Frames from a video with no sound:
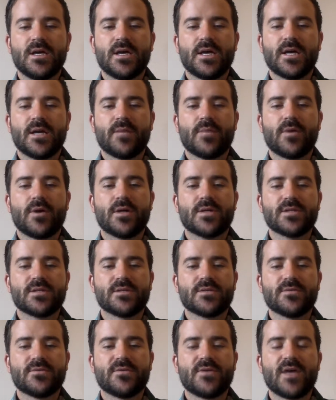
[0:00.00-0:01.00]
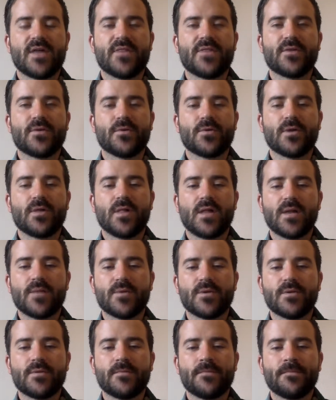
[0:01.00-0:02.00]
and a positive ethical
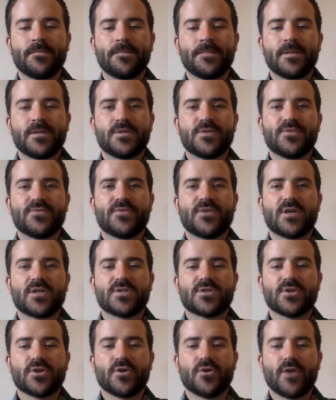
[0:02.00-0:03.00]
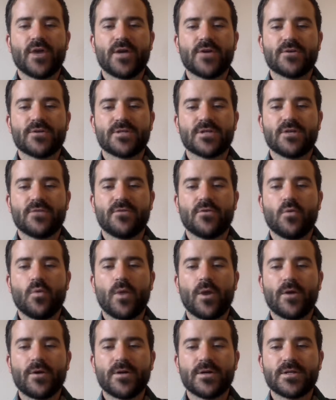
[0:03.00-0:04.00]
climate to foster greater
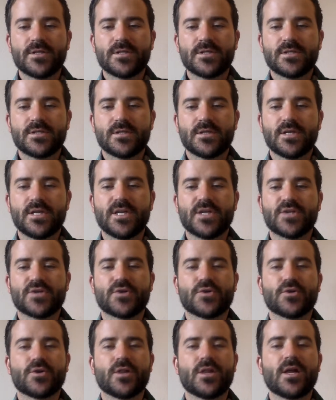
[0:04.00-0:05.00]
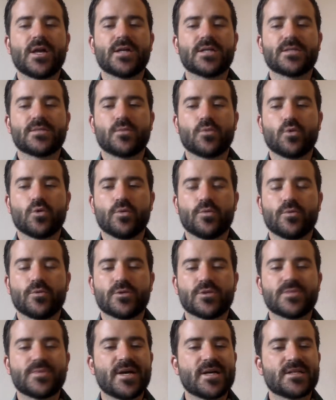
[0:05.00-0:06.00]
self-awareness, an internalized moral
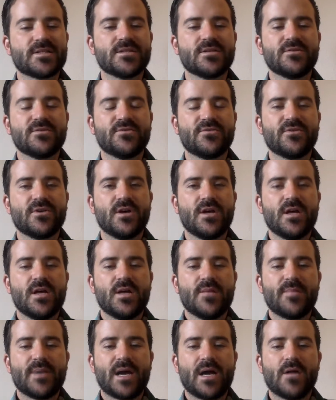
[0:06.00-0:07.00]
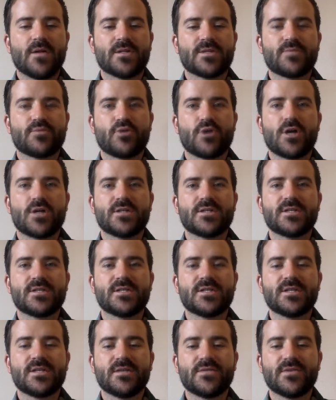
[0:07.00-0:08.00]
perspective, balanced
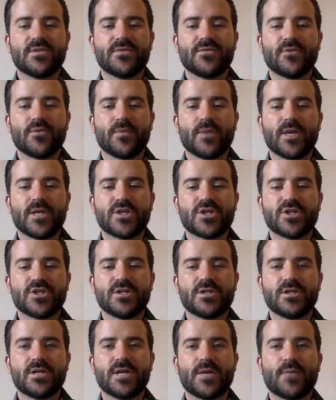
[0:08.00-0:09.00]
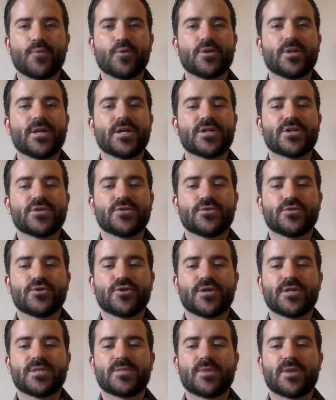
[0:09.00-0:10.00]
processing of information, and relational
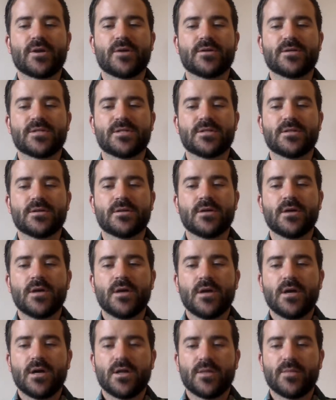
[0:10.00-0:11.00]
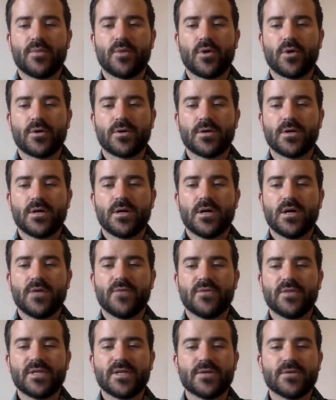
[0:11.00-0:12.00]
transparency on the part of
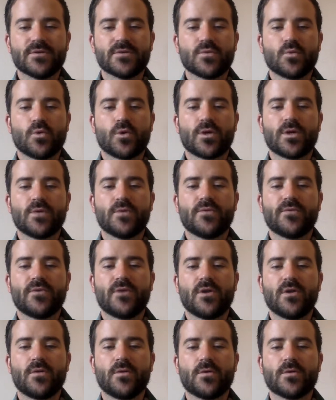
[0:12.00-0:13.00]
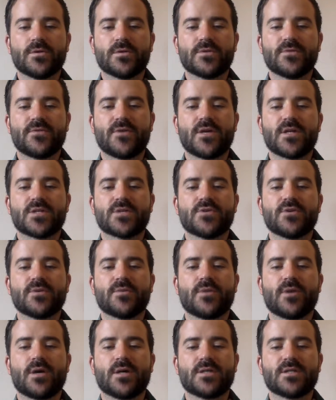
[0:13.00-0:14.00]
leaders working with followers, fostering
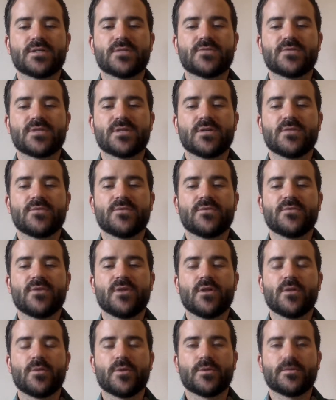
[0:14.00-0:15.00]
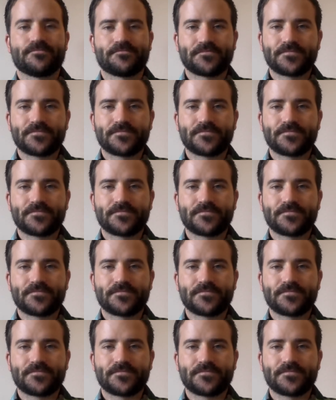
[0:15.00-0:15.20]
positive self-development.